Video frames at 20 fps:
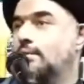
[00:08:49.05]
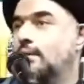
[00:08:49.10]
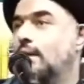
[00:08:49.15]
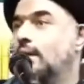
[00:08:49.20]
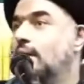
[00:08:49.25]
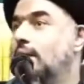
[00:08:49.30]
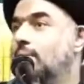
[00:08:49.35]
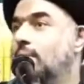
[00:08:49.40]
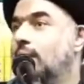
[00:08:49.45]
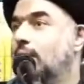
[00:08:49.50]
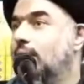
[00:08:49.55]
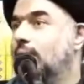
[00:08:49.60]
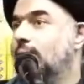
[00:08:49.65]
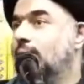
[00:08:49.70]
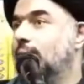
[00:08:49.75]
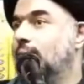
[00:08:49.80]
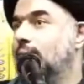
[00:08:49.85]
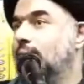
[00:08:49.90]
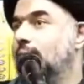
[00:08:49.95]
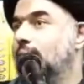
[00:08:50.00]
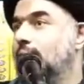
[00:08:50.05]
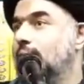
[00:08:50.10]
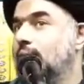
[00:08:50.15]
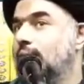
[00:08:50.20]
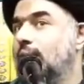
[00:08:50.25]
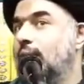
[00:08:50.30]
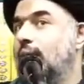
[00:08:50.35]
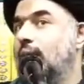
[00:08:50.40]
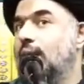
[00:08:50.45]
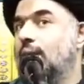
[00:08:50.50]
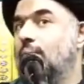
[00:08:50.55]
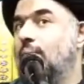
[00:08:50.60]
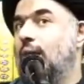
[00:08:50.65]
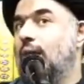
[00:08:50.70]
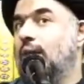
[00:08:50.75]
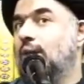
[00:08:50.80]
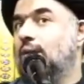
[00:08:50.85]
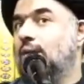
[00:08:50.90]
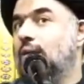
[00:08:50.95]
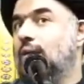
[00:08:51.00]
Al-Imam
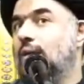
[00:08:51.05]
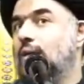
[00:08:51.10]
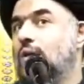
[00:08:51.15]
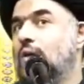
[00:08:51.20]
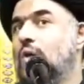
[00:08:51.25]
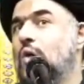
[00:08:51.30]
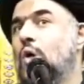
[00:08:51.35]
Al-Mahdi,